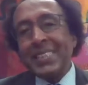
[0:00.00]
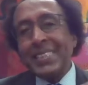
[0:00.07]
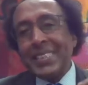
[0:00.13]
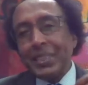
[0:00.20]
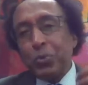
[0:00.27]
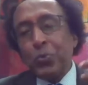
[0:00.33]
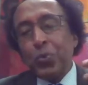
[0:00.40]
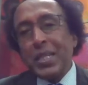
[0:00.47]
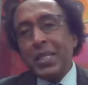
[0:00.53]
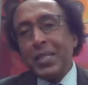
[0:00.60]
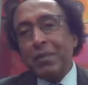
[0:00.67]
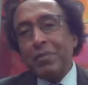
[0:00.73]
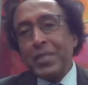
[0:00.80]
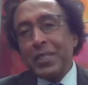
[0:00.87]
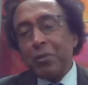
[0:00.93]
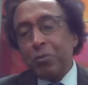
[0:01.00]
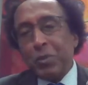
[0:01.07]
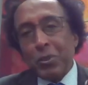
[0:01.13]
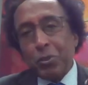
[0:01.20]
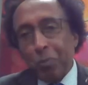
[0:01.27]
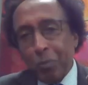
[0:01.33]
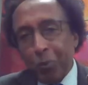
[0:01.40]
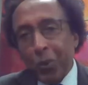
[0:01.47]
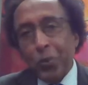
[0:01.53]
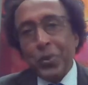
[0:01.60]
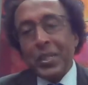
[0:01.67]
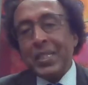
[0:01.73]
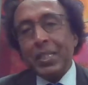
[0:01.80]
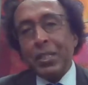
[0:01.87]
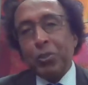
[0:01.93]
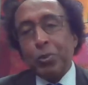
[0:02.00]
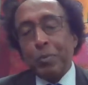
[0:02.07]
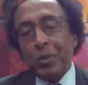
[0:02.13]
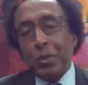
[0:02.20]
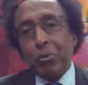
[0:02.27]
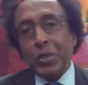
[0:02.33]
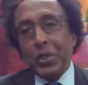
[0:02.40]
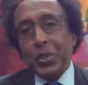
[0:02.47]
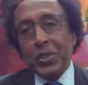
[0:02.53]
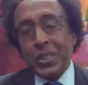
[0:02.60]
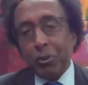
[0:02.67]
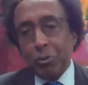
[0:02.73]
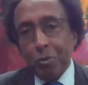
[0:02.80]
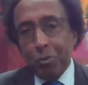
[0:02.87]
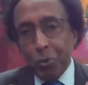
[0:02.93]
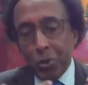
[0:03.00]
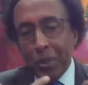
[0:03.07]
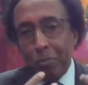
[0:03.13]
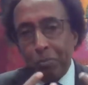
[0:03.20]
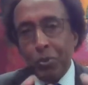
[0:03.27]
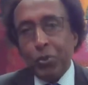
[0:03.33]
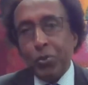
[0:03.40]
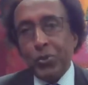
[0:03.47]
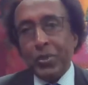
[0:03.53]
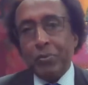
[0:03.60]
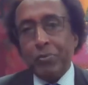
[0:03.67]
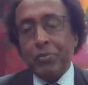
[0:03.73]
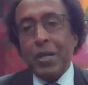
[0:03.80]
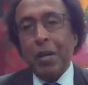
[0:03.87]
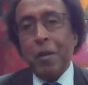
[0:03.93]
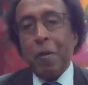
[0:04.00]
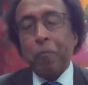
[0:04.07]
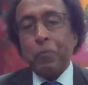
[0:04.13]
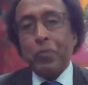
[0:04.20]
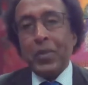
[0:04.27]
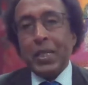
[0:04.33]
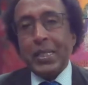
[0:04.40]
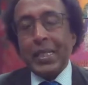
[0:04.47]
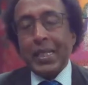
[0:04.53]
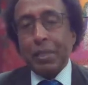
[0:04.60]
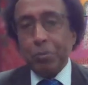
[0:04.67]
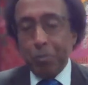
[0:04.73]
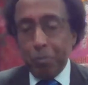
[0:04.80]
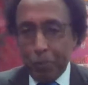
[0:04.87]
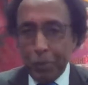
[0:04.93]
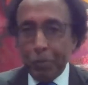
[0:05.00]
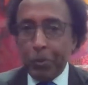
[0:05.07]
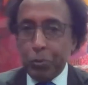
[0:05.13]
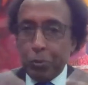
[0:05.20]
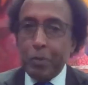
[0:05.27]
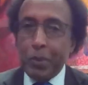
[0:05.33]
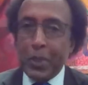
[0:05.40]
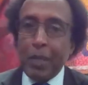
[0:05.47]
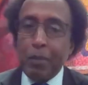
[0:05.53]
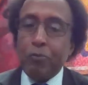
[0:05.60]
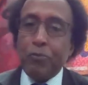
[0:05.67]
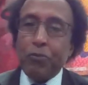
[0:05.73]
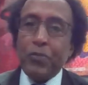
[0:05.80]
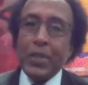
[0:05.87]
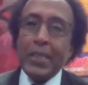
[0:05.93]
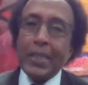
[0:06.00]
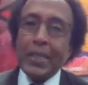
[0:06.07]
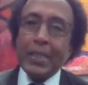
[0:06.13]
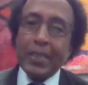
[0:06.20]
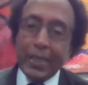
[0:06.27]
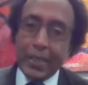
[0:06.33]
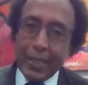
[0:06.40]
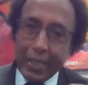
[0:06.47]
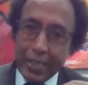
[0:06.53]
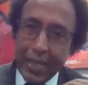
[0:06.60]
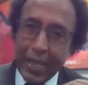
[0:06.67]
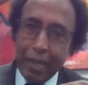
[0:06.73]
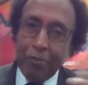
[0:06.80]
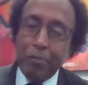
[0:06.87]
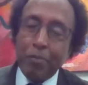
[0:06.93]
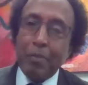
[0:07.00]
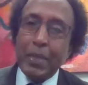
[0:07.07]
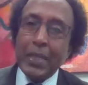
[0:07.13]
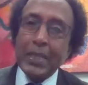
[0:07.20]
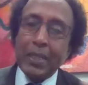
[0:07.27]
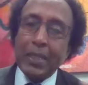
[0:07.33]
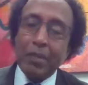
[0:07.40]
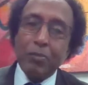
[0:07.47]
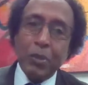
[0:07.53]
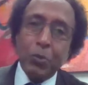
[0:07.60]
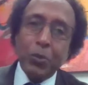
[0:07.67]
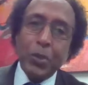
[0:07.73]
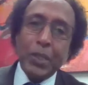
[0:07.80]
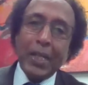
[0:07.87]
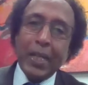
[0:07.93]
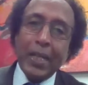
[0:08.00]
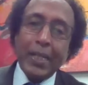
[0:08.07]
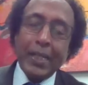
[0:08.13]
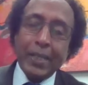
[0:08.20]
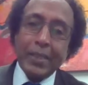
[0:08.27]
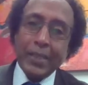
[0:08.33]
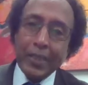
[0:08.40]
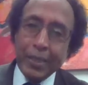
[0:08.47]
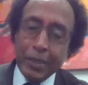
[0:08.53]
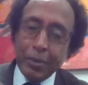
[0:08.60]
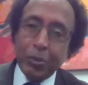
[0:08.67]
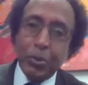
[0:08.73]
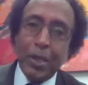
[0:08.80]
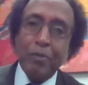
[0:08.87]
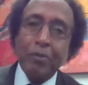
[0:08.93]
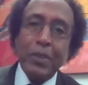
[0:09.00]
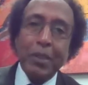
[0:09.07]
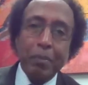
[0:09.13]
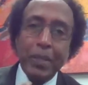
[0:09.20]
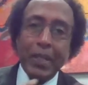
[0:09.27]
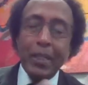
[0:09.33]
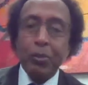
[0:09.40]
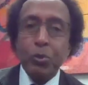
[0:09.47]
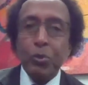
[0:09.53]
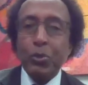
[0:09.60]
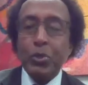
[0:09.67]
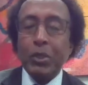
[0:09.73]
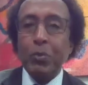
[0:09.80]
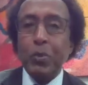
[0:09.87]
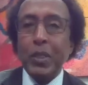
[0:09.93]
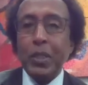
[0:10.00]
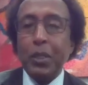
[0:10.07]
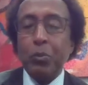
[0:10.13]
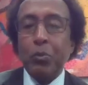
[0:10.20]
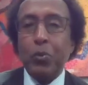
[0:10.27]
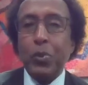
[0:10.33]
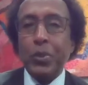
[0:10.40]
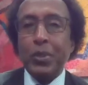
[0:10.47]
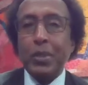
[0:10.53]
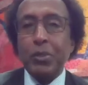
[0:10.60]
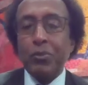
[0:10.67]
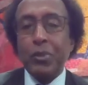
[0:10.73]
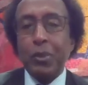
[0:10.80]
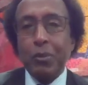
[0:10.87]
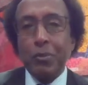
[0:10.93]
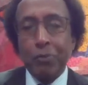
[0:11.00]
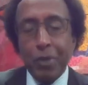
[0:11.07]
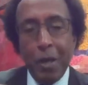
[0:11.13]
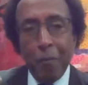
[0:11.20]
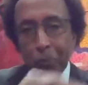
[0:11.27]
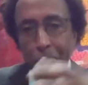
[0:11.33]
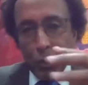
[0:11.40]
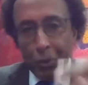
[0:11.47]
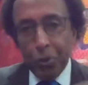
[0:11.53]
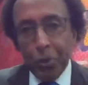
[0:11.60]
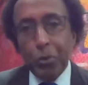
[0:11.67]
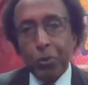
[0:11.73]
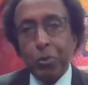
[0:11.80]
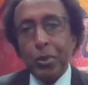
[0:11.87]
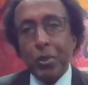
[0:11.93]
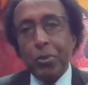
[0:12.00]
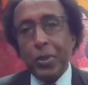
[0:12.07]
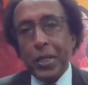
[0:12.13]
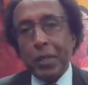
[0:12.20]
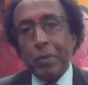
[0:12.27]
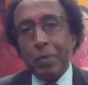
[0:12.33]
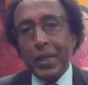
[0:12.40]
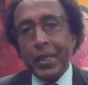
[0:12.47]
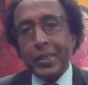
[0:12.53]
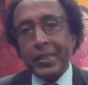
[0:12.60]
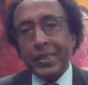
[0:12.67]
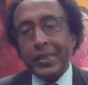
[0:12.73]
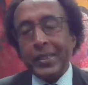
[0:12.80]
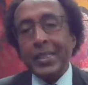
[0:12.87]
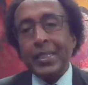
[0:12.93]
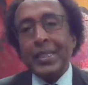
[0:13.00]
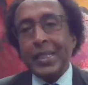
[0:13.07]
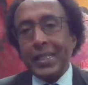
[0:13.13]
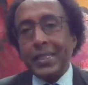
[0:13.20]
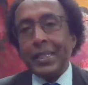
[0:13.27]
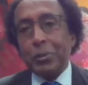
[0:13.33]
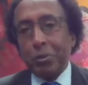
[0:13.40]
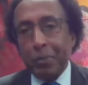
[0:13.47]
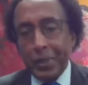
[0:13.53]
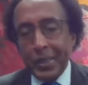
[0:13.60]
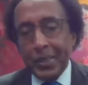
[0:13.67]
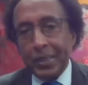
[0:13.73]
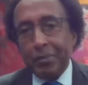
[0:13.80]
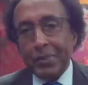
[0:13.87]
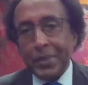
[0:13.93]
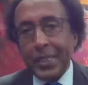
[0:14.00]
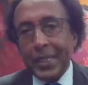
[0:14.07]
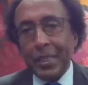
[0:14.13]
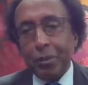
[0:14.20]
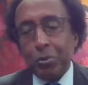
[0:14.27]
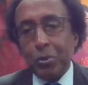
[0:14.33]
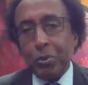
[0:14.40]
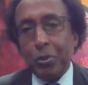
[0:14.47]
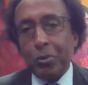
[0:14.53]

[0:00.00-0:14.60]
in a way, even it's more than exploitation, it's almost abusive. And people to become free and have money, and if they work hard to have their money and use the way they want, instead of going through a third party, and ultimately even getting to the